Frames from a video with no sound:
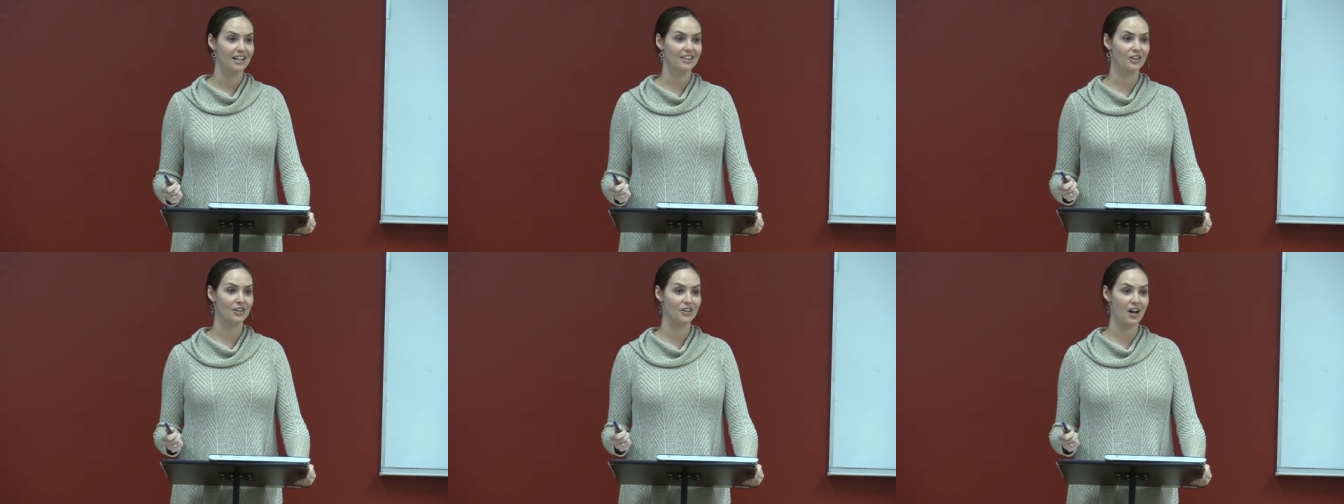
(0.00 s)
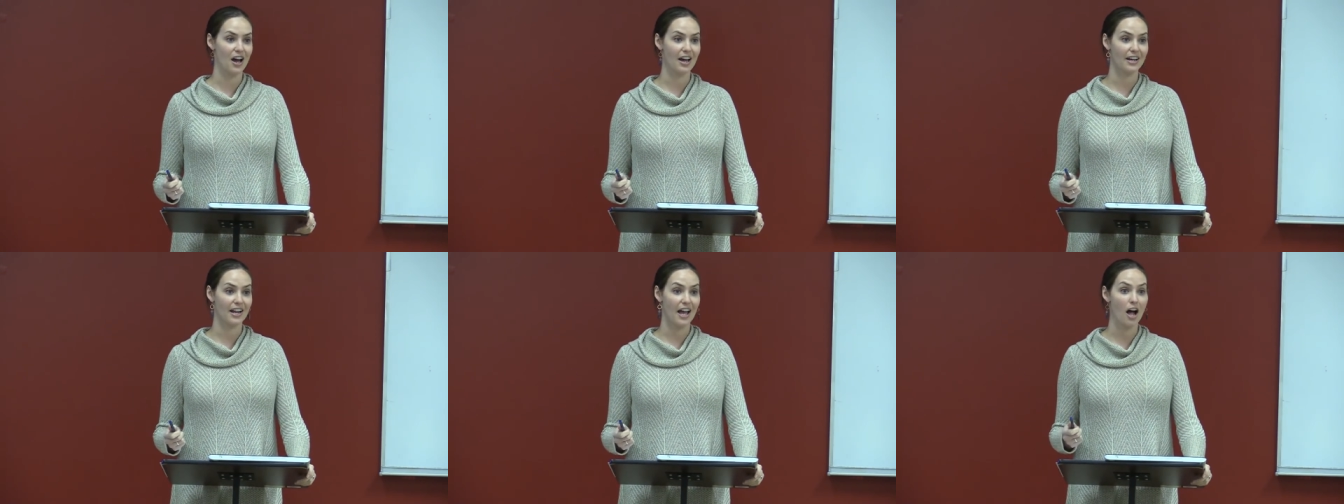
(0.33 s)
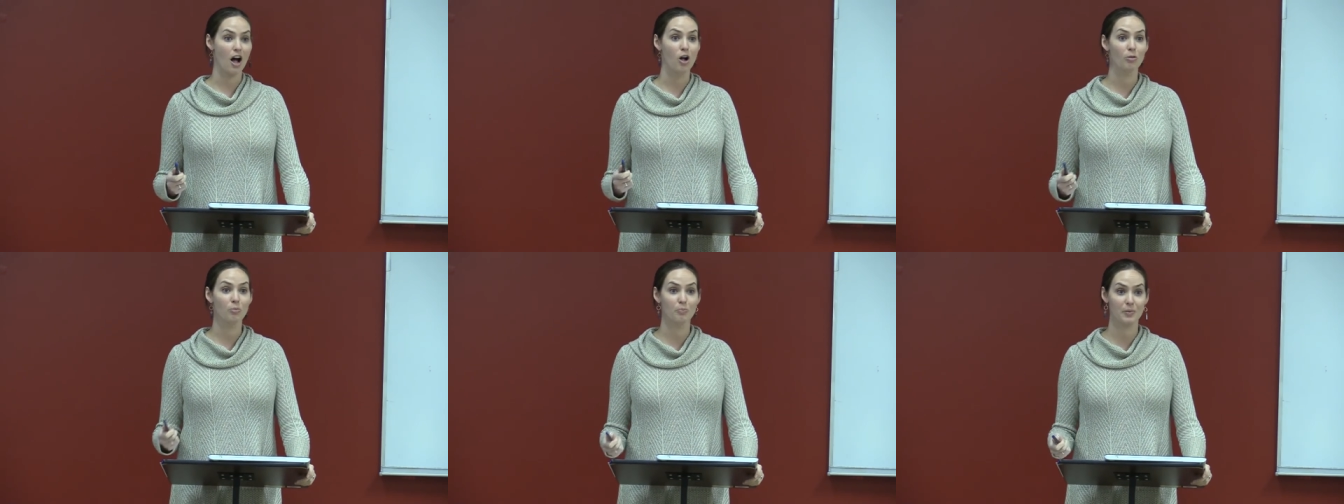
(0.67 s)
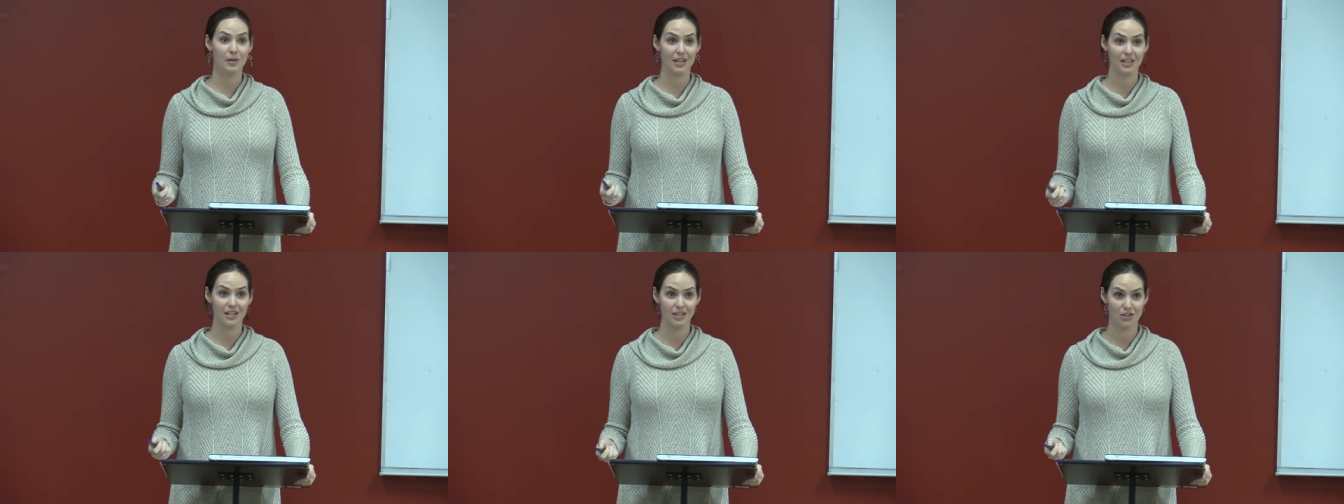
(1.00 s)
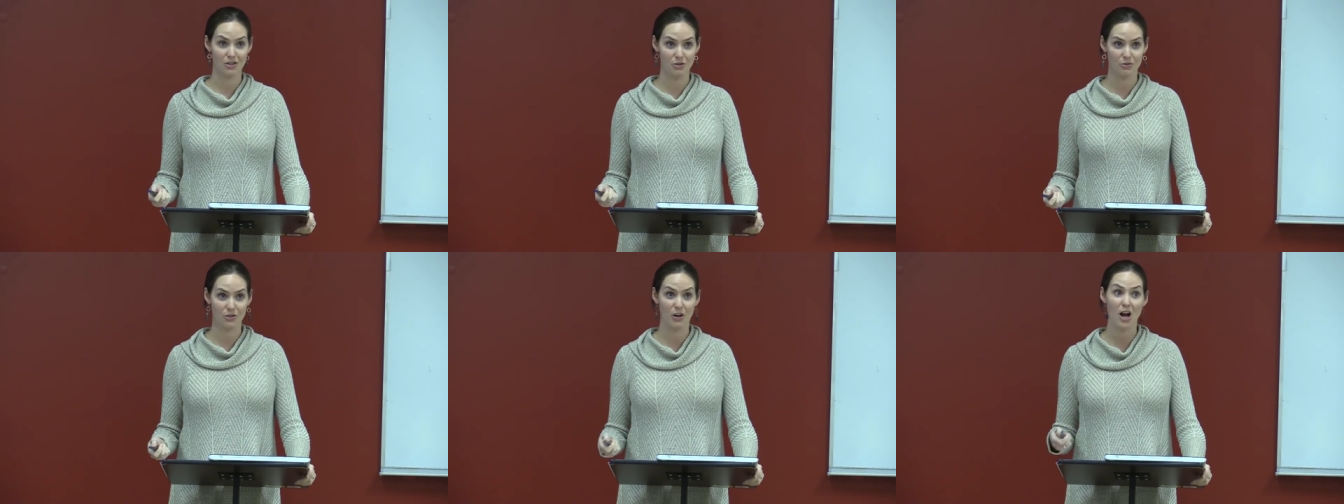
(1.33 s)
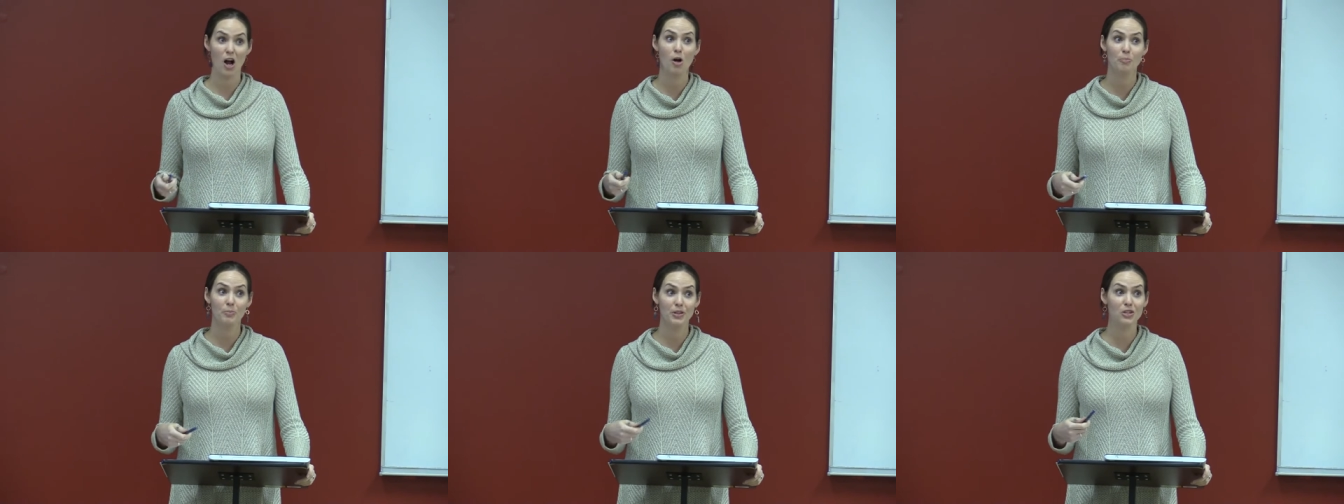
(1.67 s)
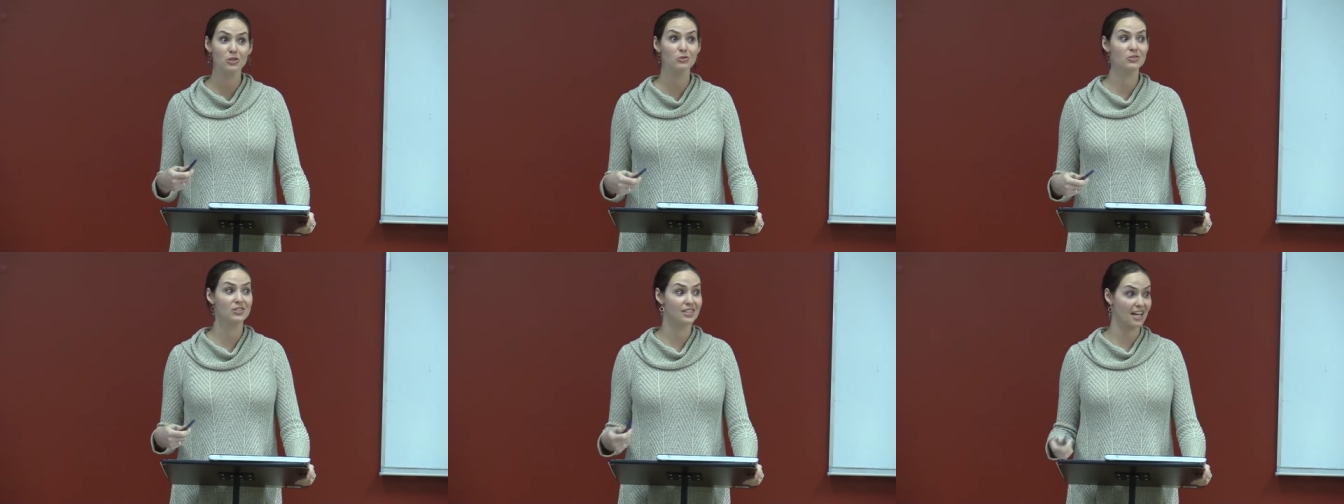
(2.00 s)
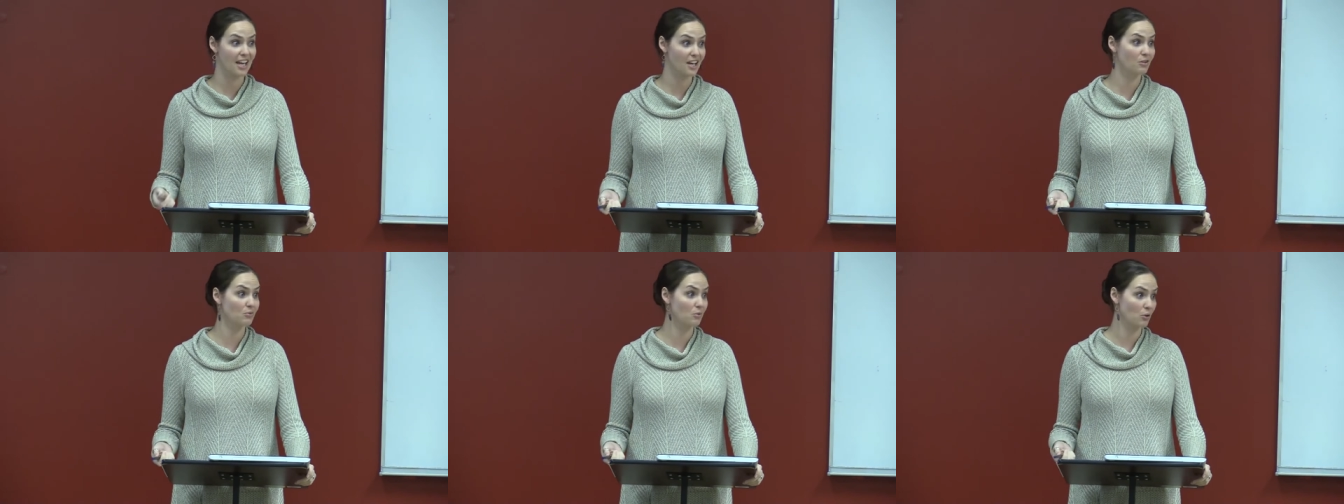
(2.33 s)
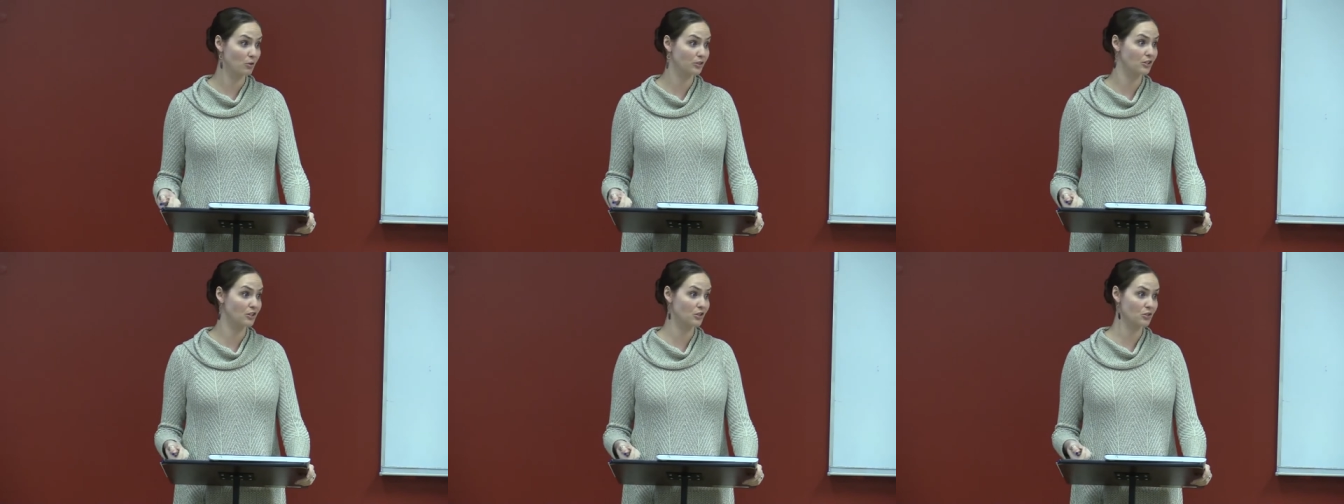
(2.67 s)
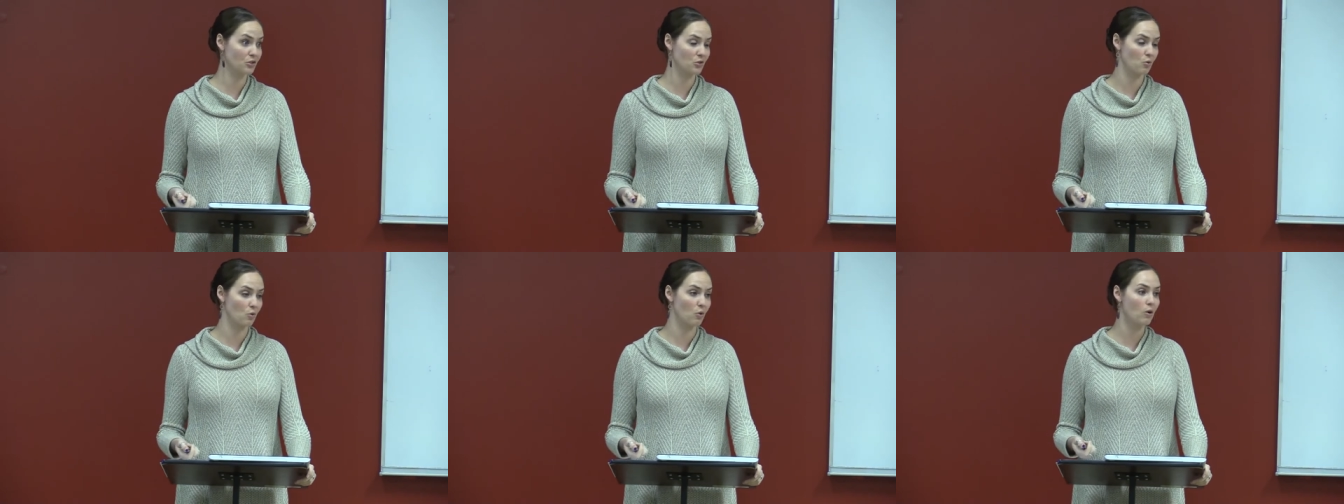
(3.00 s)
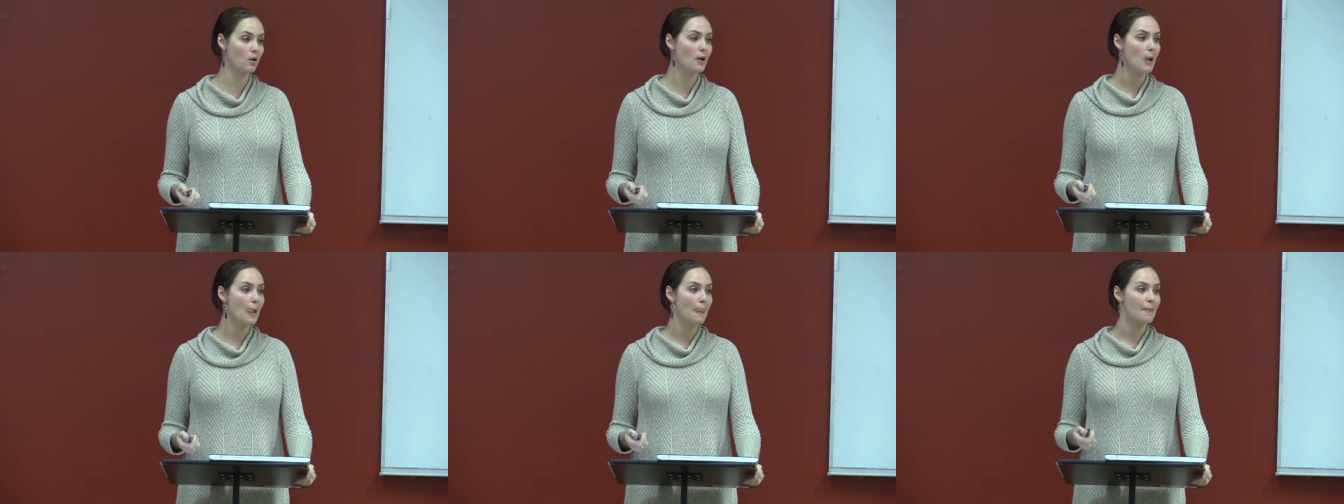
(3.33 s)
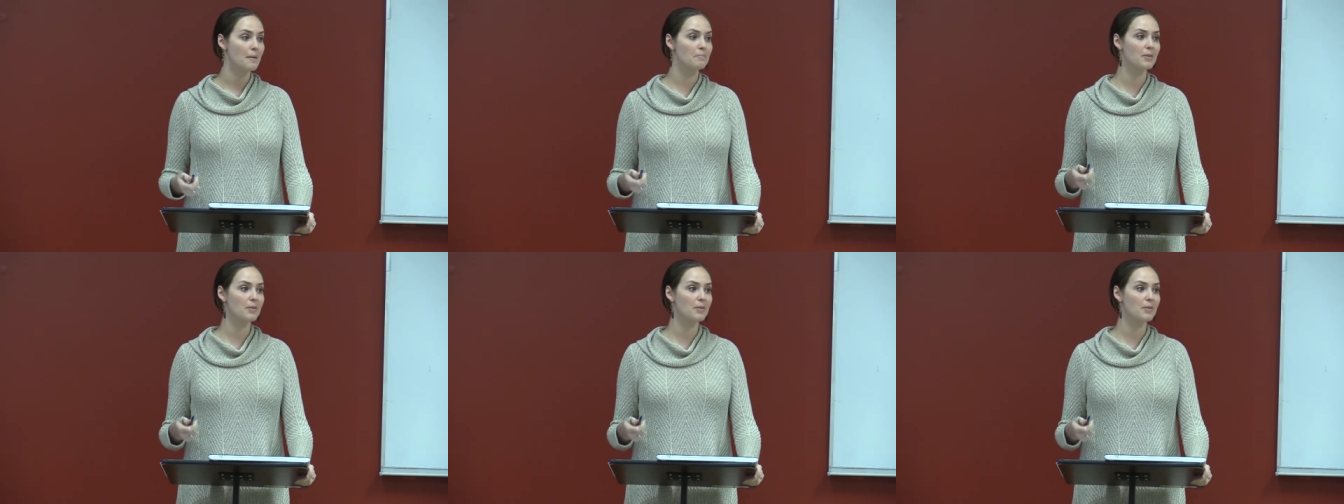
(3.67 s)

They're not helping you. They're helping you stay enrolled in the school,